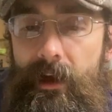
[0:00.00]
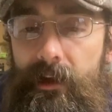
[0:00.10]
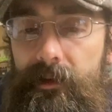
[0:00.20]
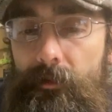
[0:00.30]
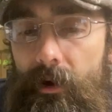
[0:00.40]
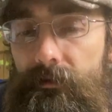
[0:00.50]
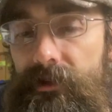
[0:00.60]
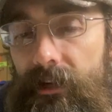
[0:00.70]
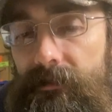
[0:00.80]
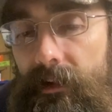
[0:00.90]
The Gemara
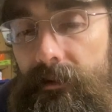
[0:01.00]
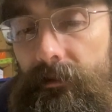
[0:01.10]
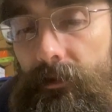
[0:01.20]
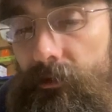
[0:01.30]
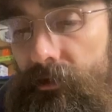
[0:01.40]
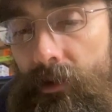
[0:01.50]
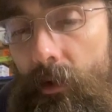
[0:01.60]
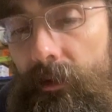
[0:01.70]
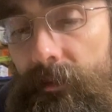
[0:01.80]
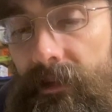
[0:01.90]
rejects that conclusion.
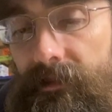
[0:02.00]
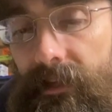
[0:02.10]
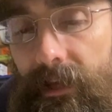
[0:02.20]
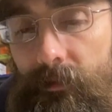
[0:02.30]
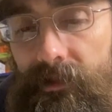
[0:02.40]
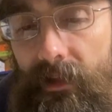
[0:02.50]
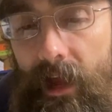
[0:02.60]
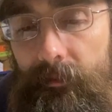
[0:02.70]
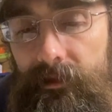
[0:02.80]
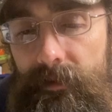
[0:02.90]
No, it means that he was
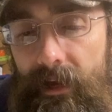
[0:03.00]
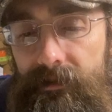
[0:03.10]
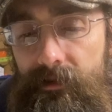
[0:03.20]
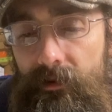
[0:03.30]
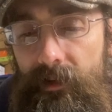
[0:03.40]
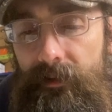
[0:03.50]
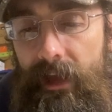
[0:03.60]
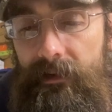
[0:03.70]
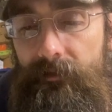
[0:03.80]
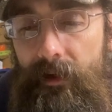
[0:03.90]
liable to be executed at the
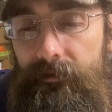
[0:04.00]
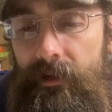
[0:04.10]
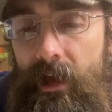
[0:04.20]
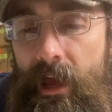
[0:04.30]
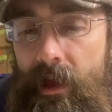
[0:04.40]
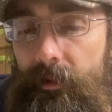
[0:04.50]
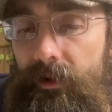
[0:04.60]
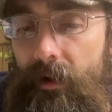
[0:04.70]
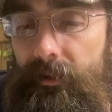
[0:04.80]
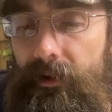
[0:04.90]
hand of heaven, but
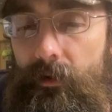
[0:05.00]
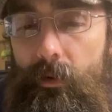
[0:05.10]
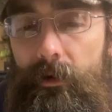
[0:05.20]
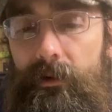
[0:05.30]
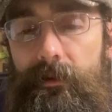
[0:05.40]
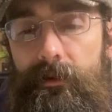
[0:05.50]
not by a court.